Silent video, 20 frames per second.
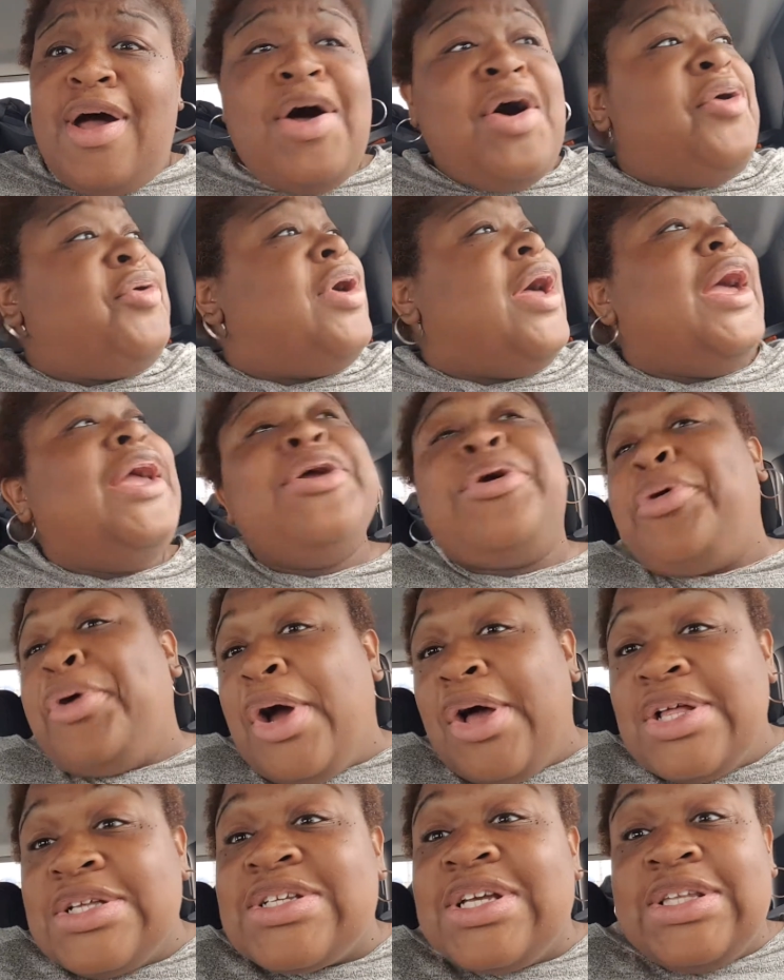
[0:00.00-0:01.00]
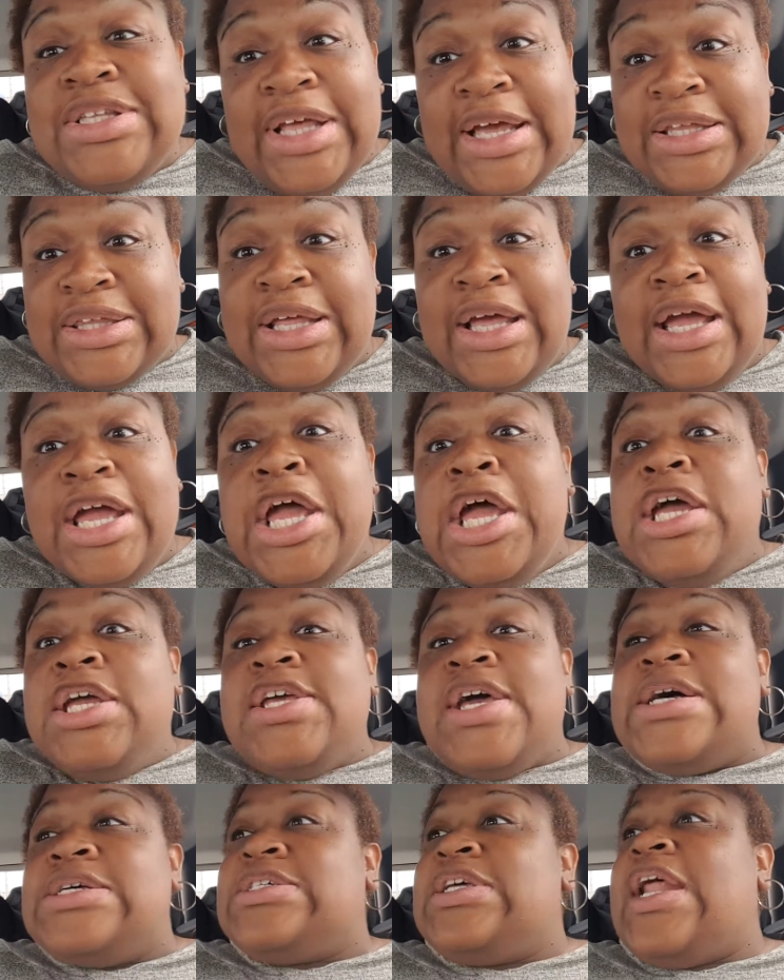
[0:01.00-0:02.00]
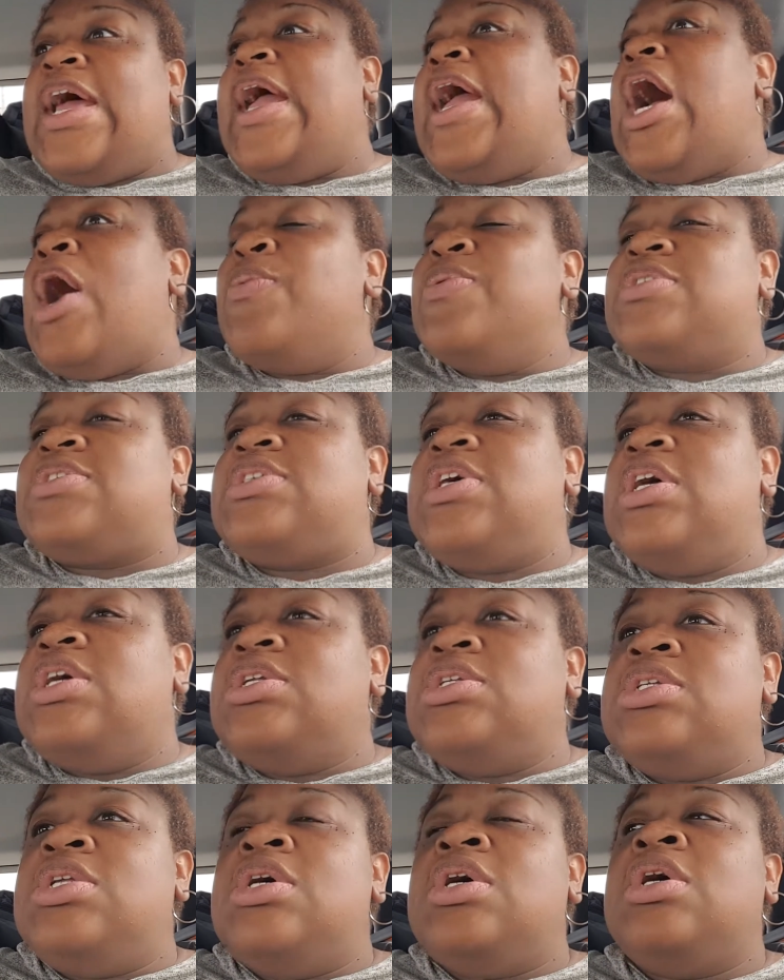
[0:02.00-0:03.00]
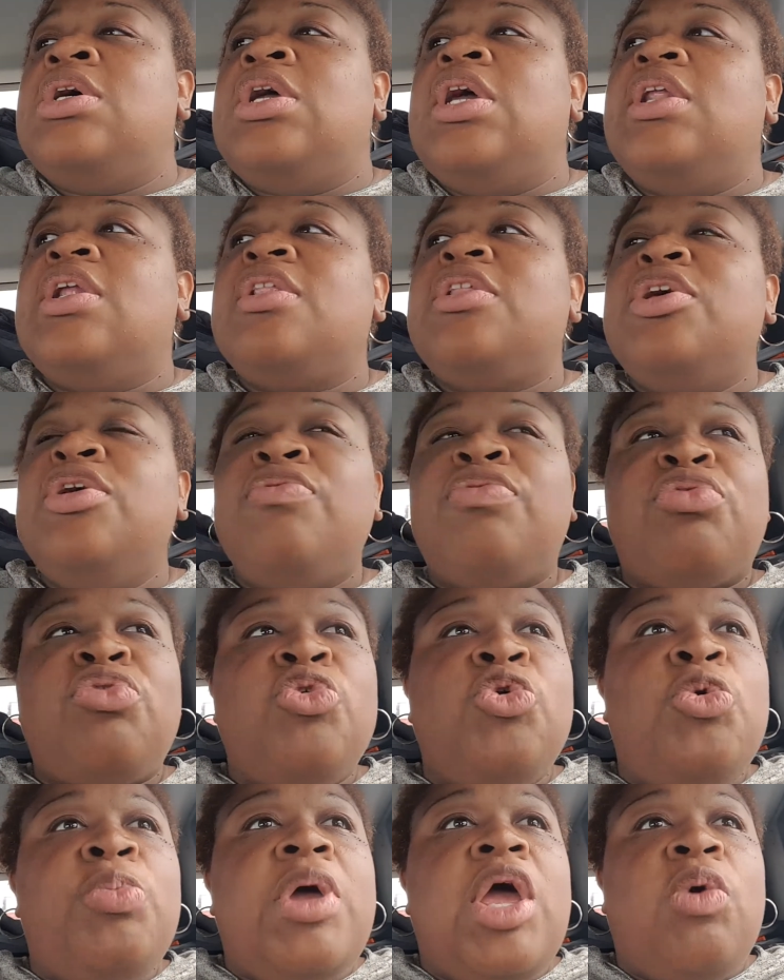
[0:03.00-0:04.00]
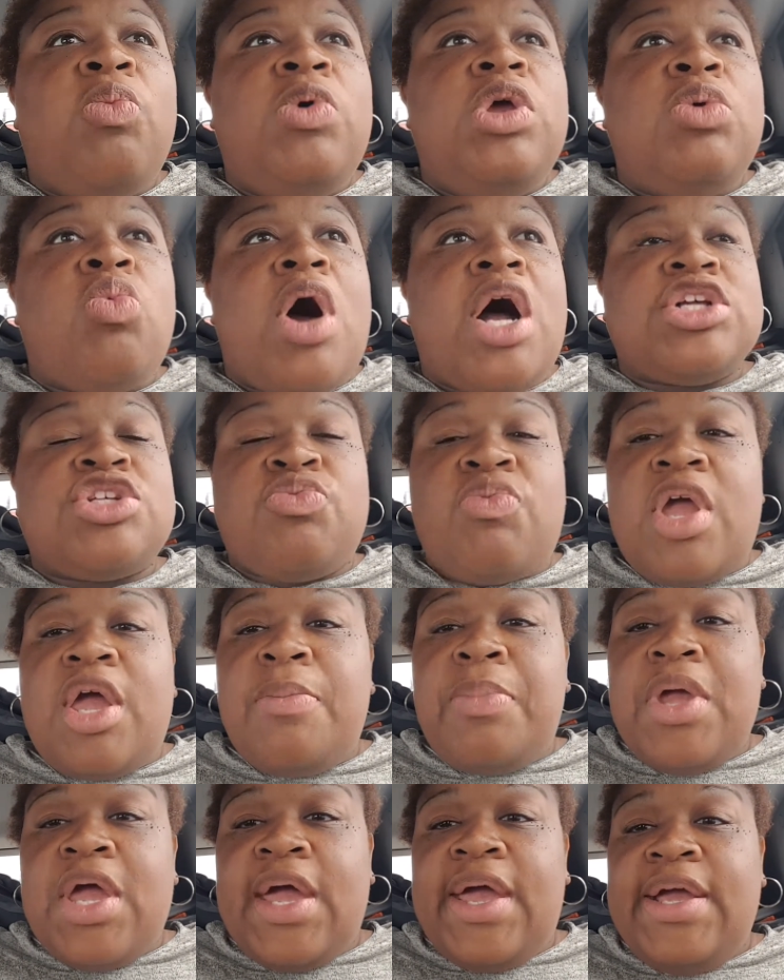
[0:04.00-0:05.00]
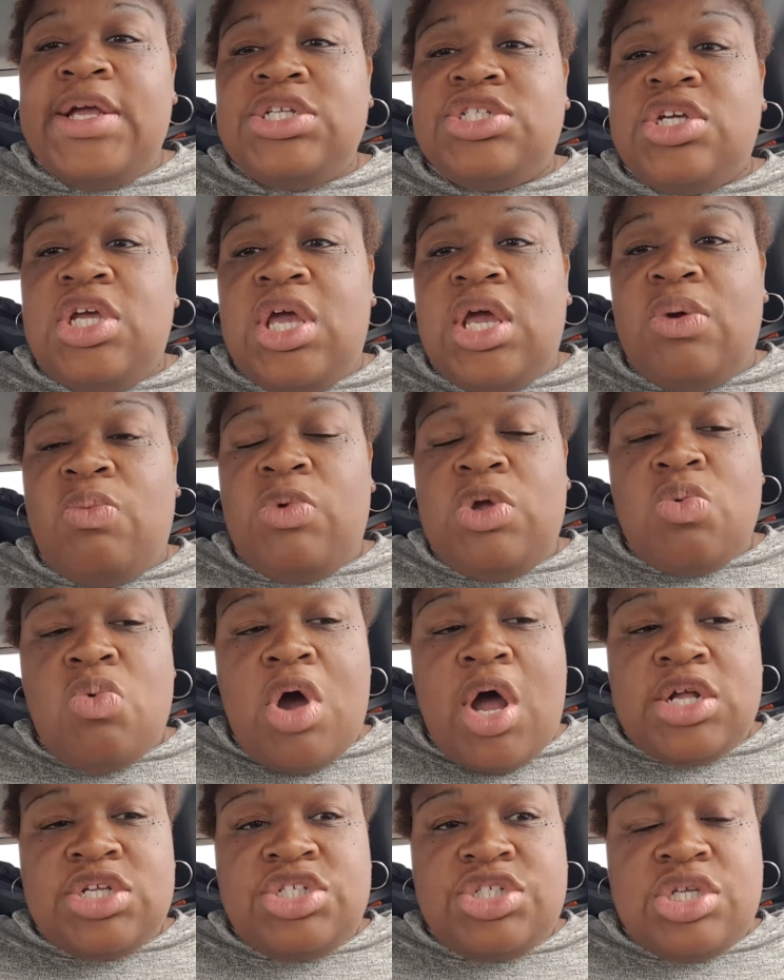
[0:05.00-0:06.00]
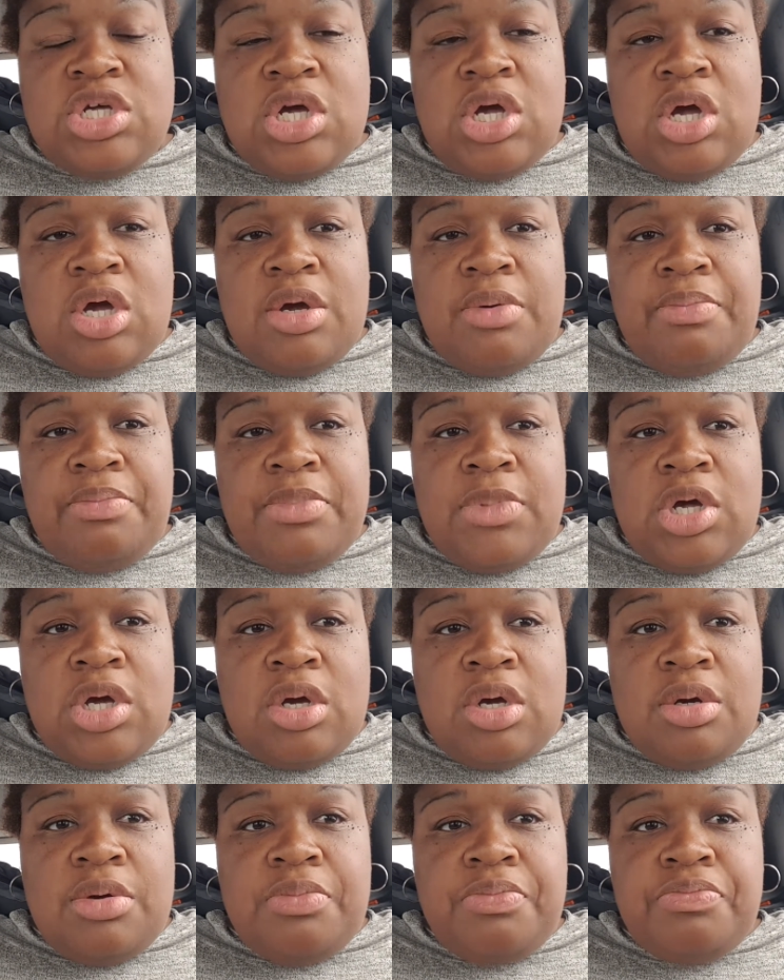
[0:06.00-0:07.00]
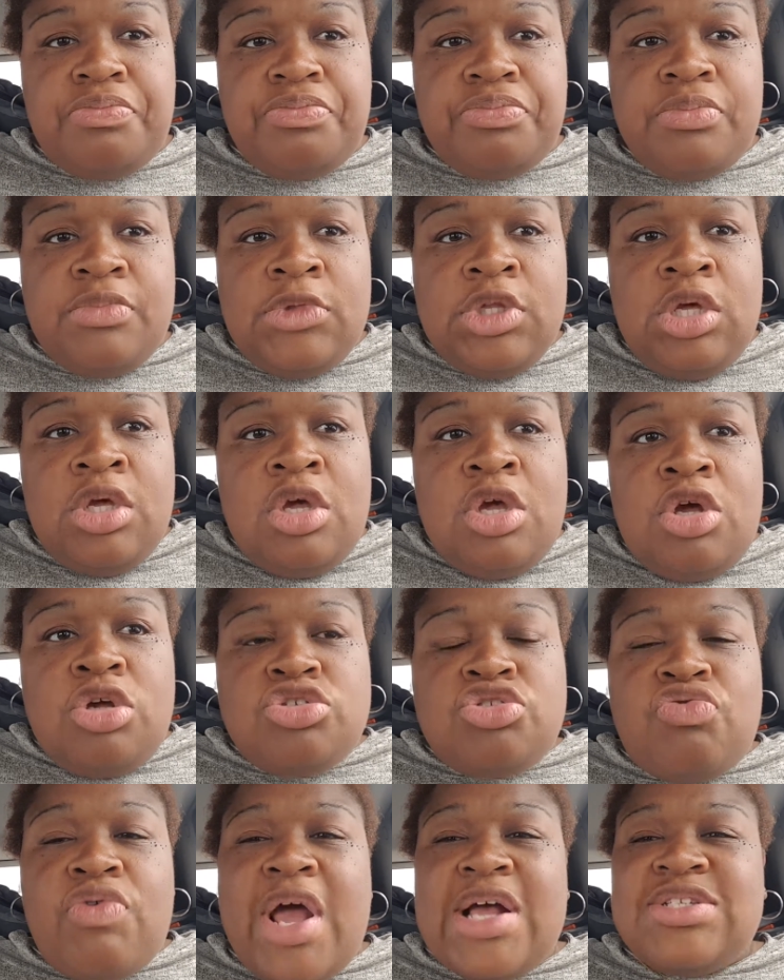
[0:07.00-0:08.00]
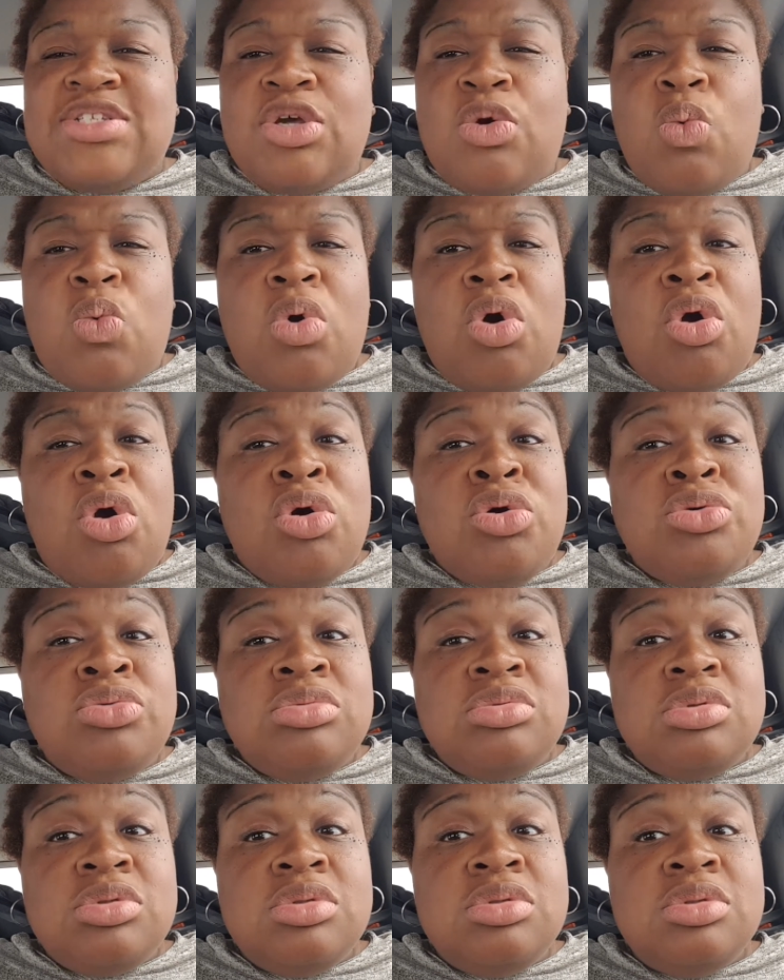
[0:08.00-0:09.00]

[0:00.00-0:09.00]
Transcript: Okay, your girl is addicted. Yesterday, I was sitting in the living room and we watched Rampage and we watched um, um, Jurassic World.